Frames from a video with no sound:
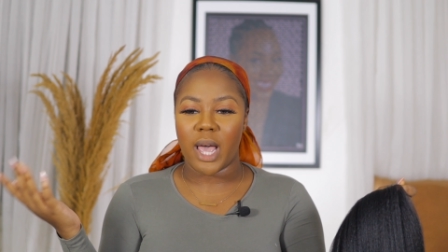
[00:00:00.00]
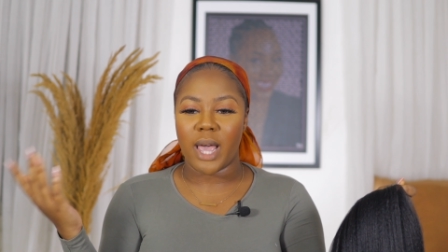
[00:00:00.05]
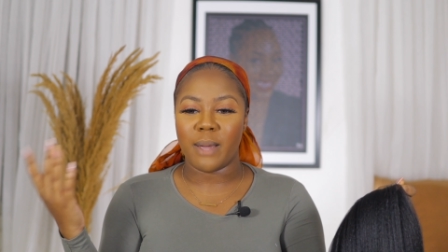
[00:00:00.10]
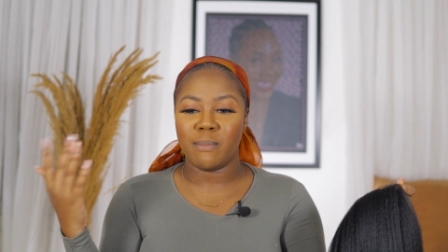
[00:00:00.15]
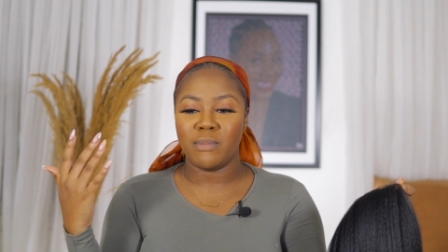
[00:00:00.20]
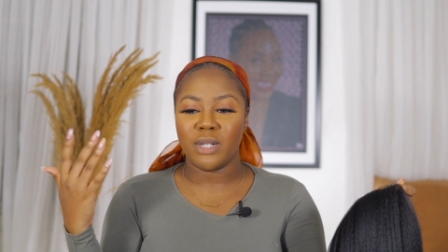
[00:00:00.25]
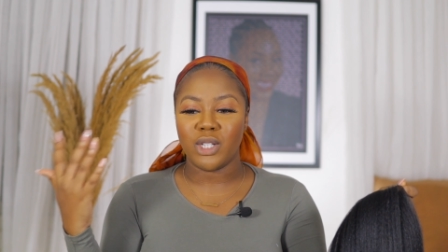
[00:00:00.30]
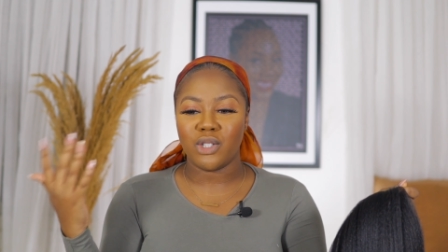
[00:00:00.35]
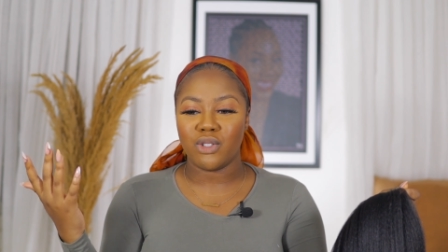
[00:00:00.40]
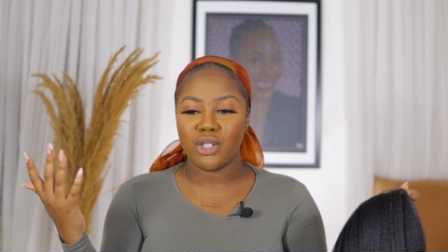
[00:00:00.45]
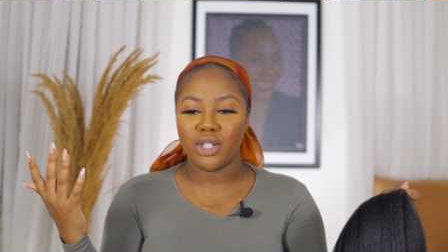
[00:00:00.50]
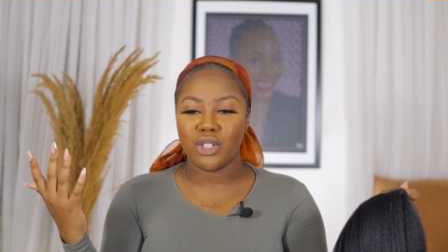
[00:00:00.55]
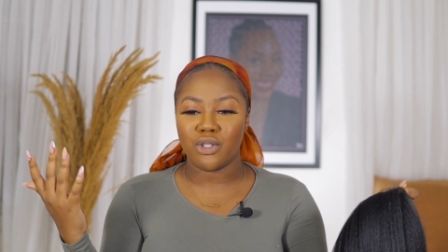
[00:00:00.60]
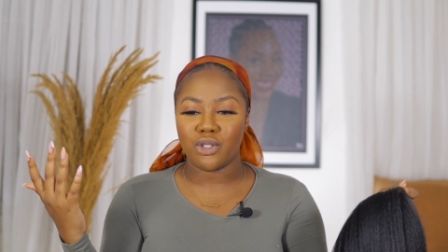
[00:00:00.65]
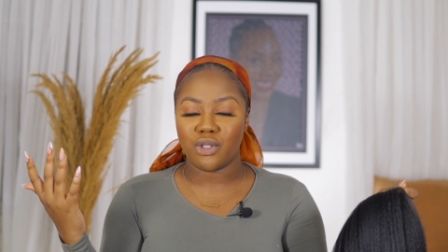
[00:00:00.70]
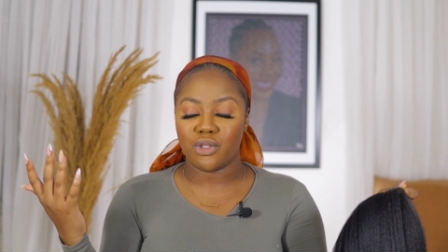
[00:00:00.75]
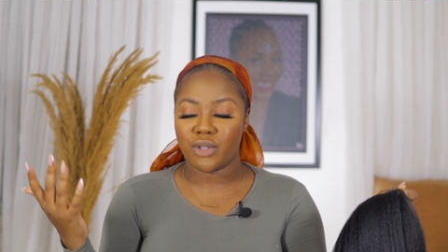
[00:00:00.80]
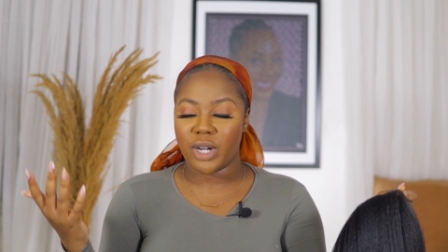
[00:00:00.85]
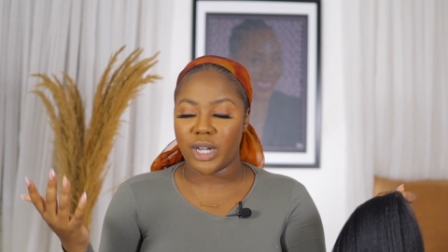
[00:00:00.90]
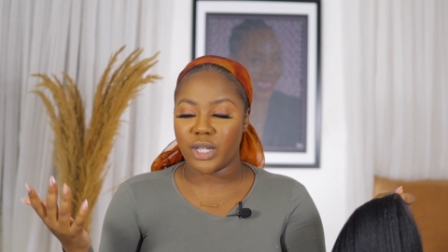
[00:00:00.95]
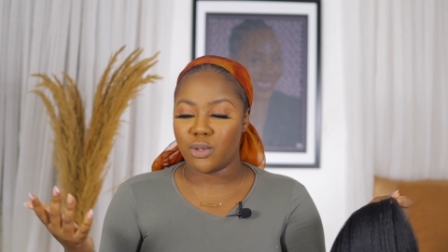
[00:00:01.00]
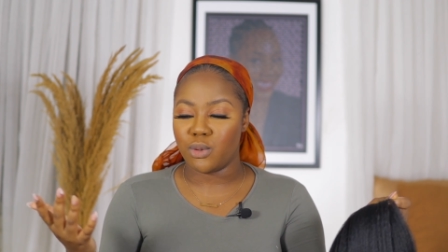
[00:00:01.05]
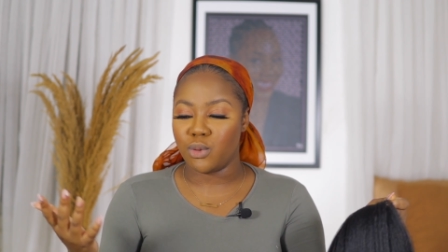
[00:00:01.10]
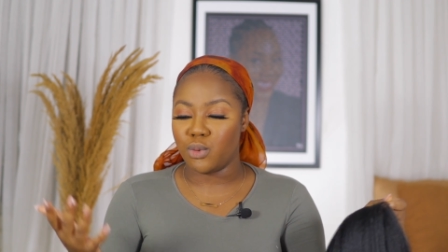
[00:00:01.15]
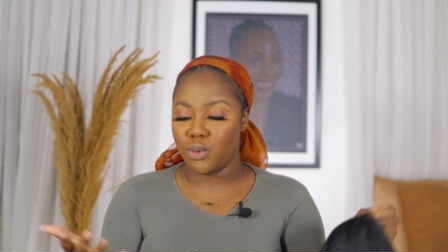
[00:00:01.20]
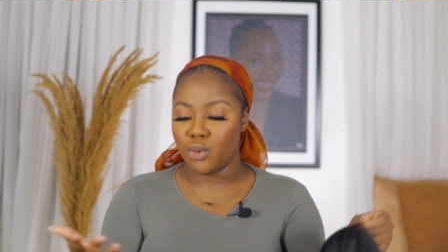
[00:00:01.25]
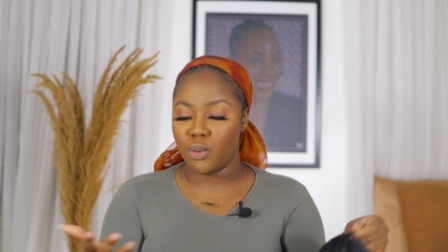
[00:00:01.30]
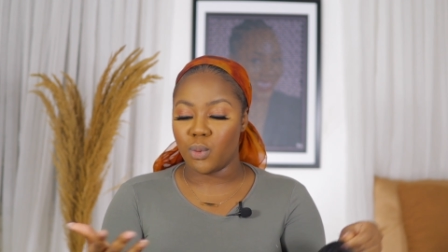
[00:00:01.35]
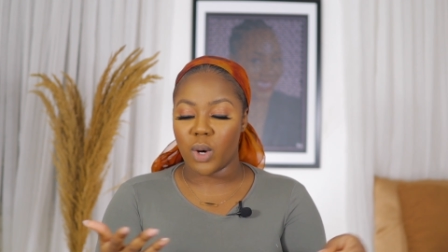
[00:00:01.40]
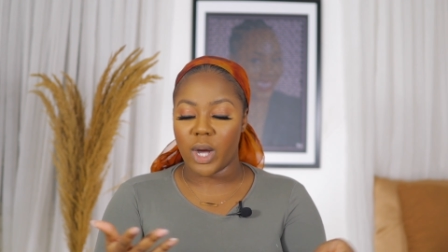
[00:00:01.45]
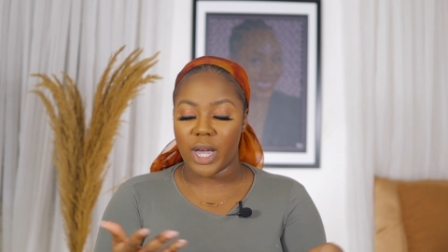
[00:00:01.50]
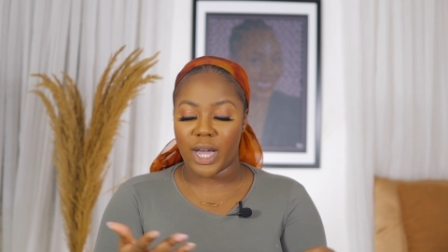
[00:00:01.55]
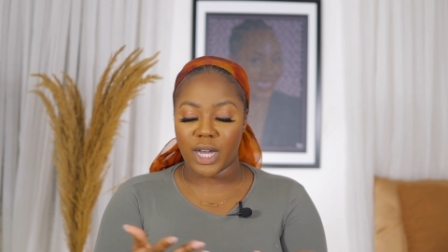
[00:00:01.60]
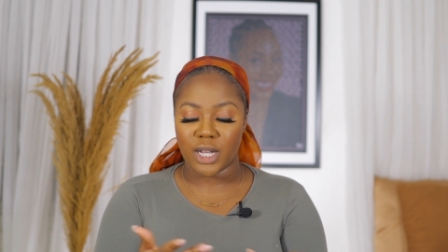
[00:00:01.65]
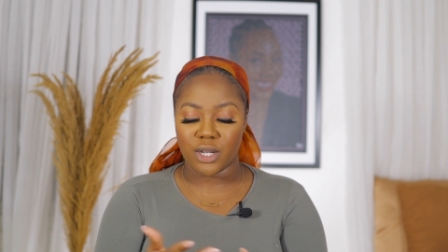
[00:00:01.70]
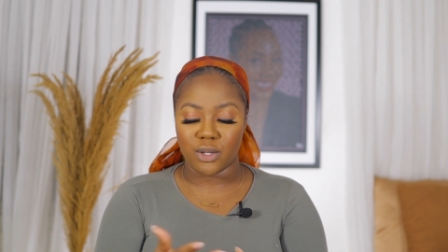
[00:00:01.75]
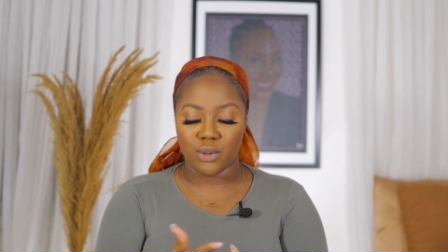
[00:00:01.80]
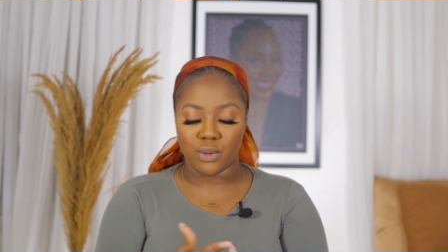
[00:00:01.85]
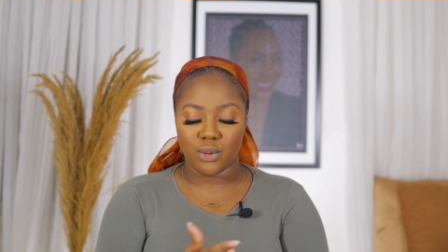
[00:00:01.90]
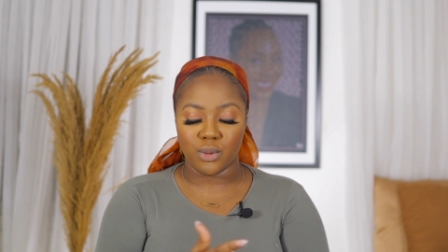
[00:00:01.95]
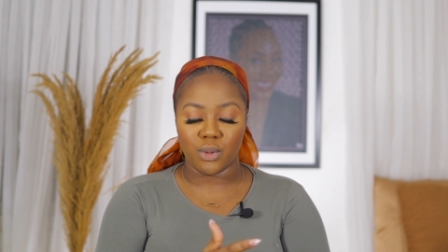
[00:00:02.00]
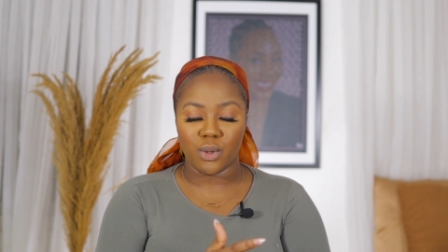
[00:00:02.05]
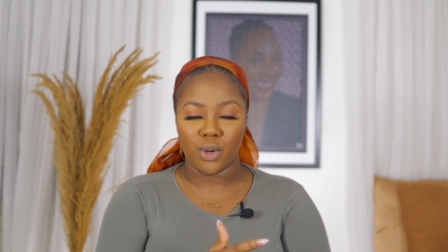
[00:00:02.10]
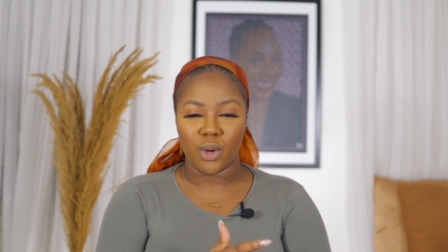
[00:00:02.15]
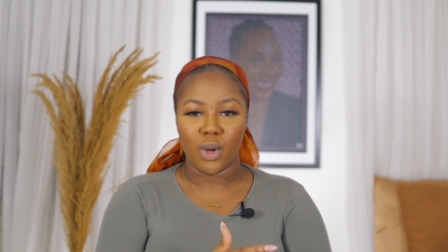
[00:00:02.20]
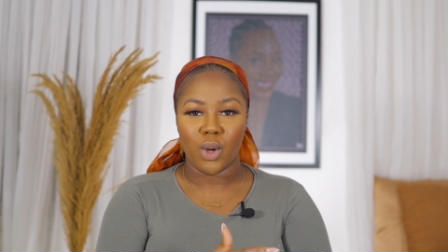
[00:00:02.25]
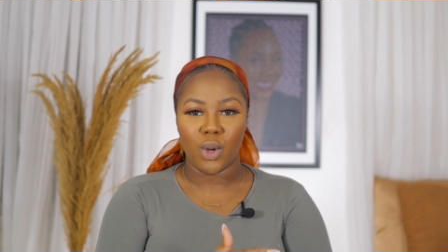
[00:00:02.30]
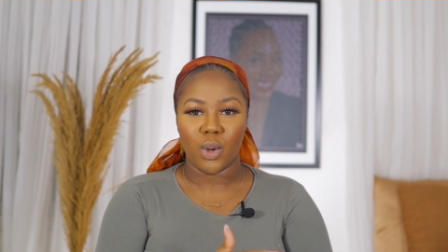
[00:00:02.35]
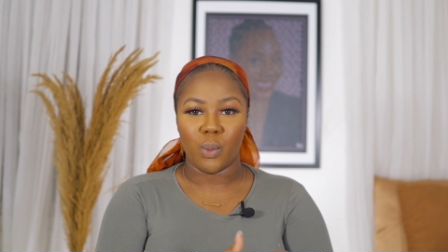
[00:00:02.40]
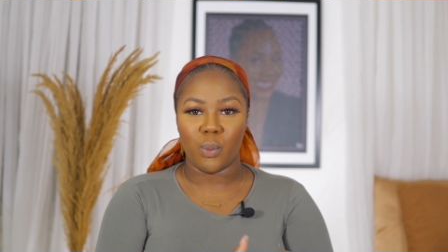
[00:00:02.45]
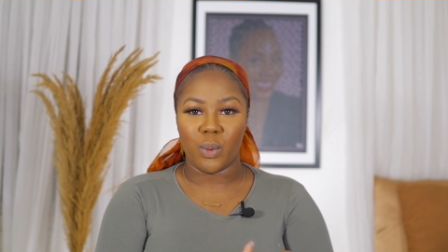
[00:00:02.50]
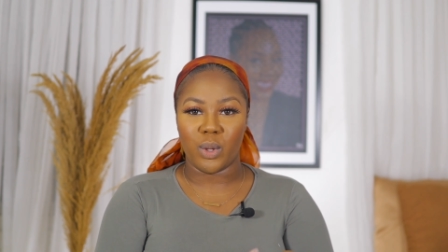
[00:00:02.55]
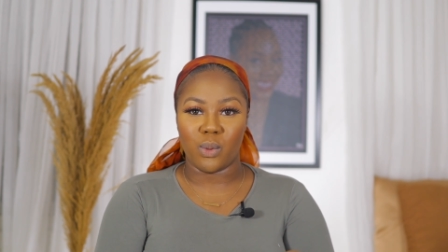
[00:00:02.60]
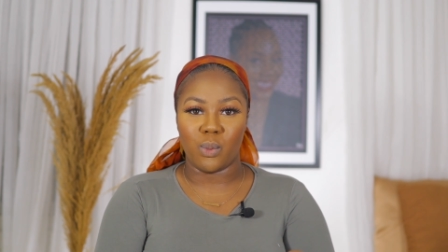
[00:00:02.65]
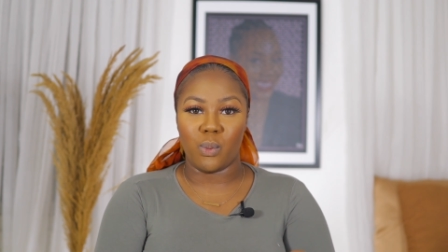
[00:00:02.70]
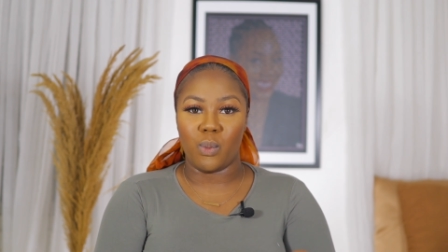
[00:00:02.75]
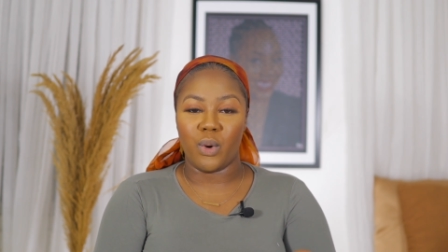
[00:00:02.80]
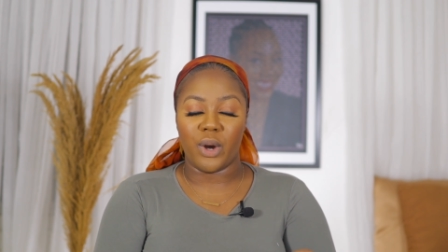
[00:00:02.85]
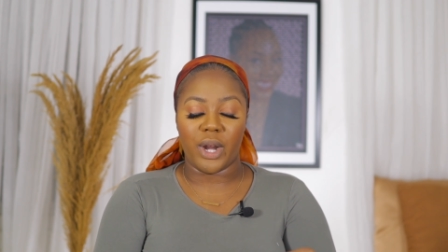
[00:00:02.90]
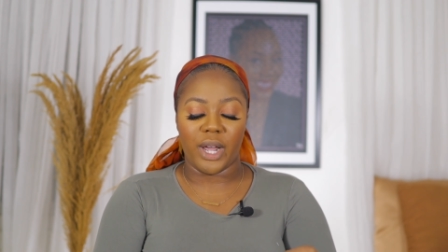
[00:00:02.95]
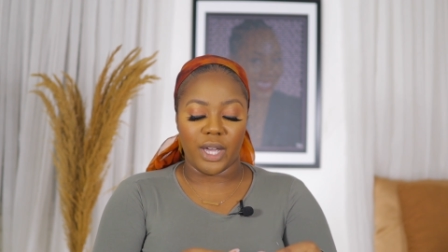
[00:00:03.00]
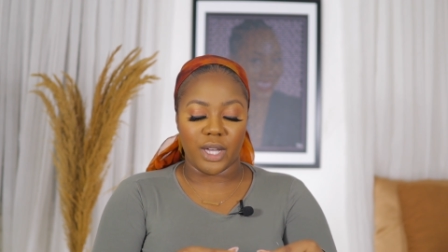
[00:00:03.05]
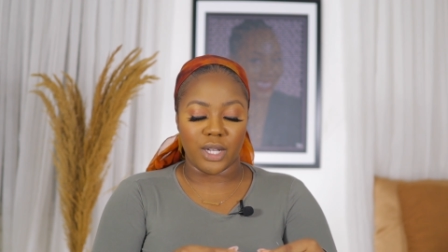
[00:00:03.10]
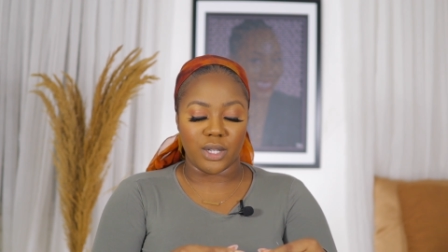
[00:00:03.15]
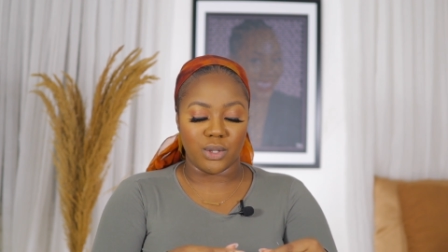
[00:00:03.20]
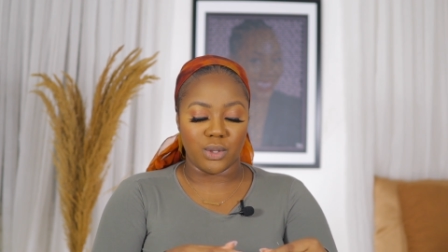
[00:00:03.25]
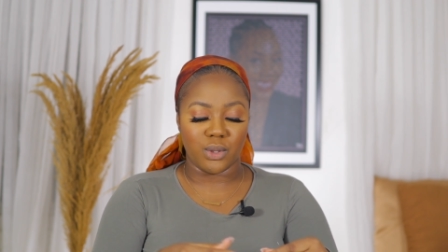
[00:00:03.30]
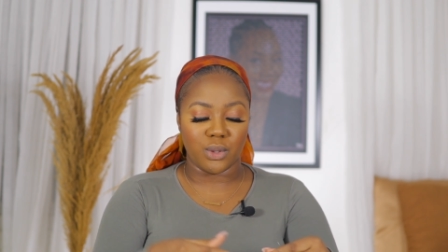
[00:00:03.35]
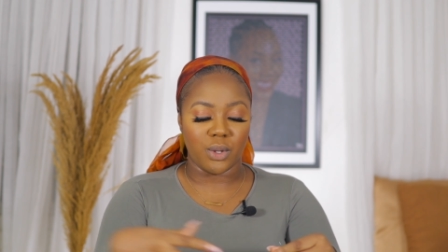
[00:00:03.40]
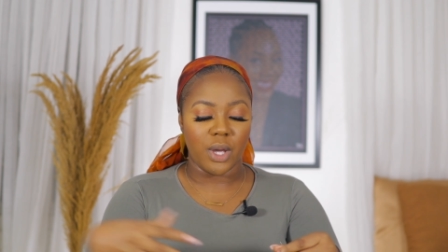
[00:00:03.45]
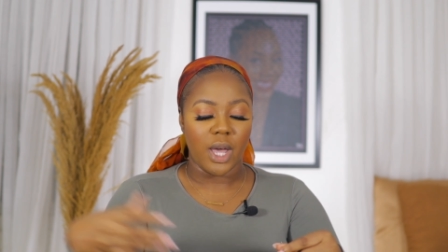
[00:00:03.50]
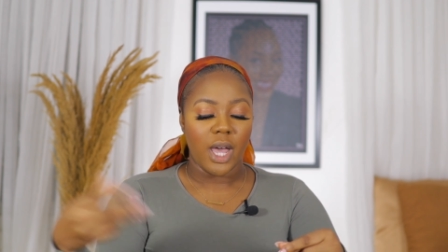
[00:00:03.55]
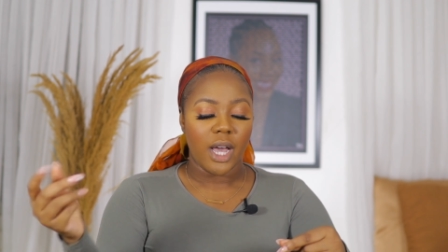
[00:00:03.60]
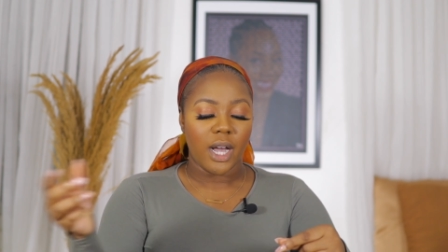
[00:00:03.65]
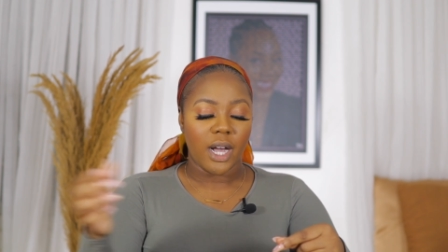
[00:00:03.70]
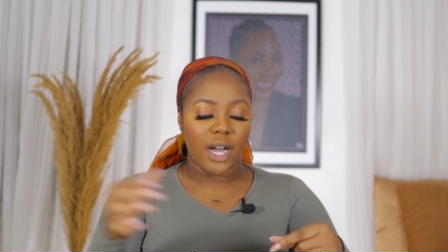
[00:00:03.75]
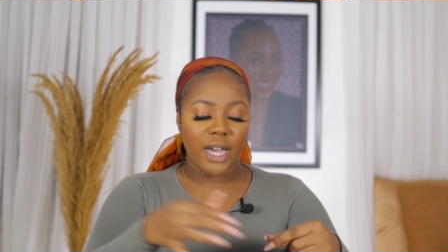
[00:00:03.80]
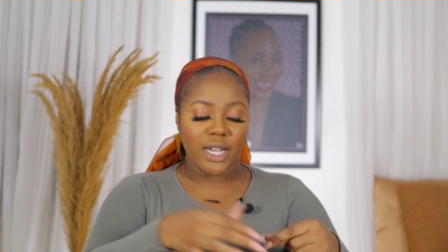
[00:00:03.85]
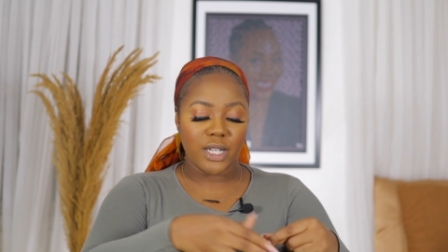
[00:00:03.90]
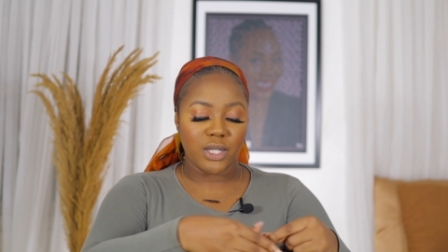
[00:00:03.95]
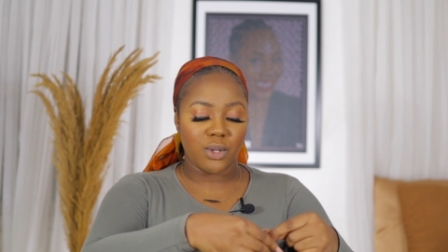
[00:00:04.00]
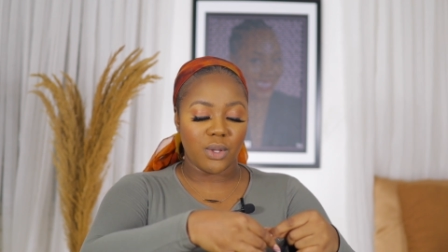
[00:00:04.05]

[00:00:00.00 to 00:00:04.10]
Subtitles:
I'm literally just trying to do what I can do with what I can do, guys.